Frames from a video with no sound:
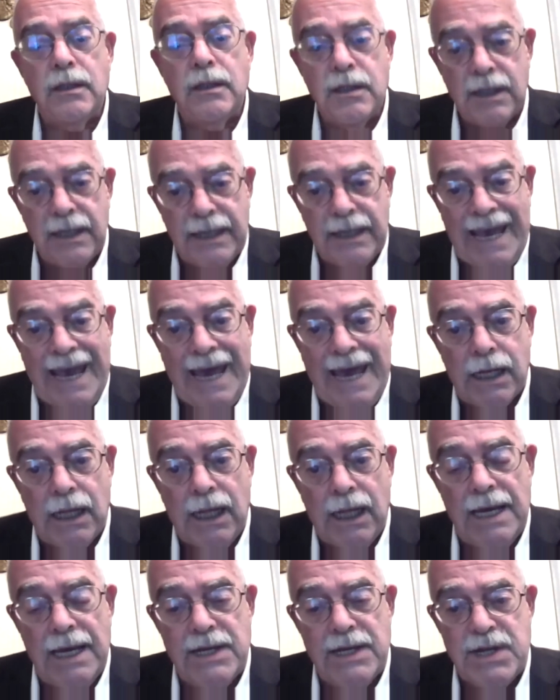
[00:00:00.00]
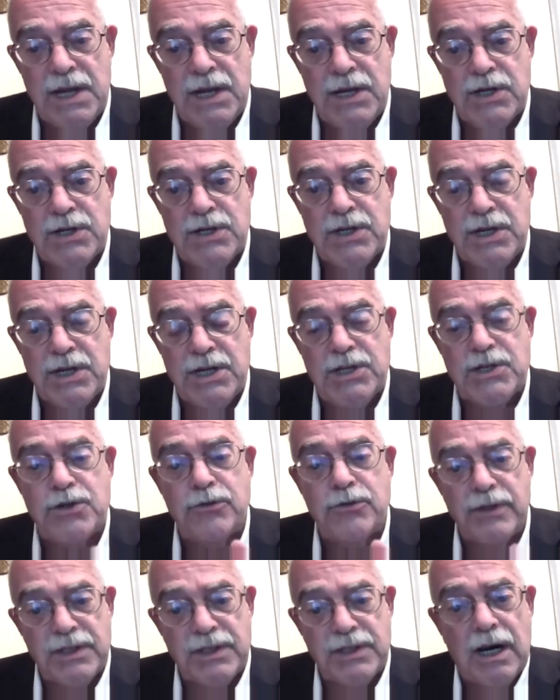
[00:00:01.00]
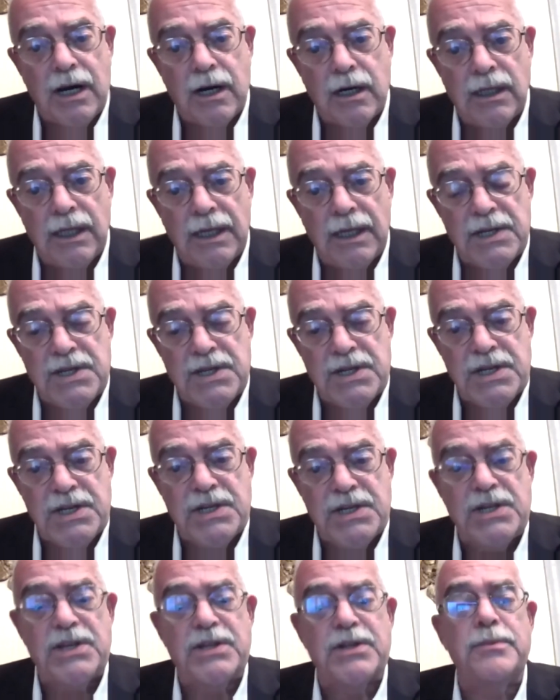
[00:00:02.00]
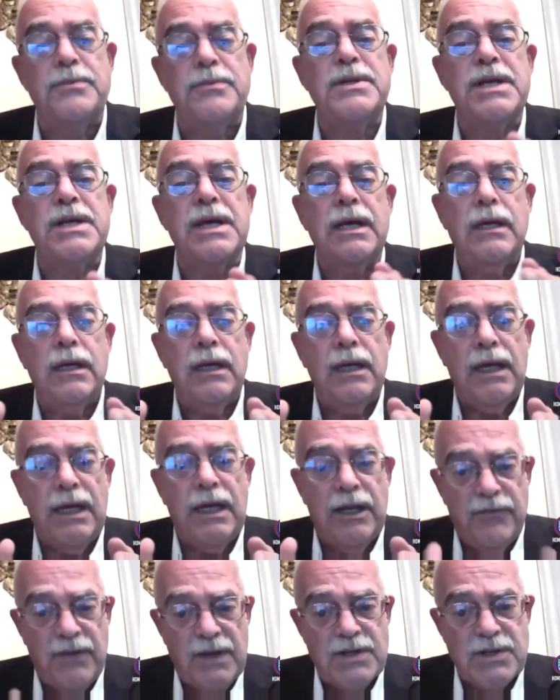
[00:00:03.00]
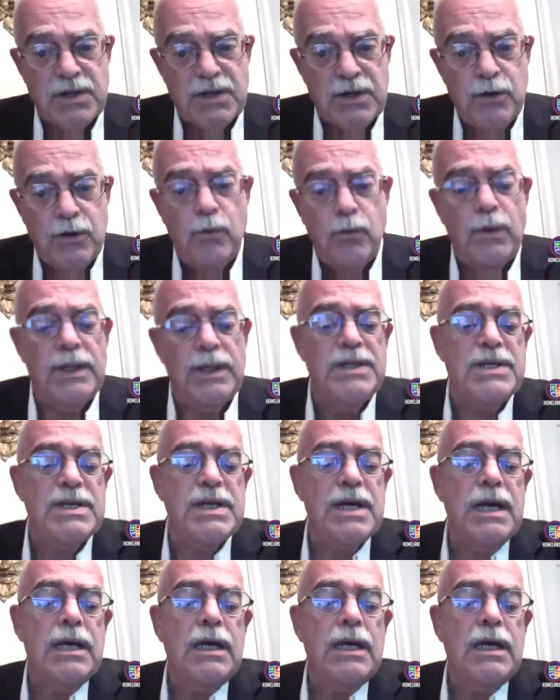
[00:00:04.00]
to catalyze agencies to retire legacy systems and invest in new ones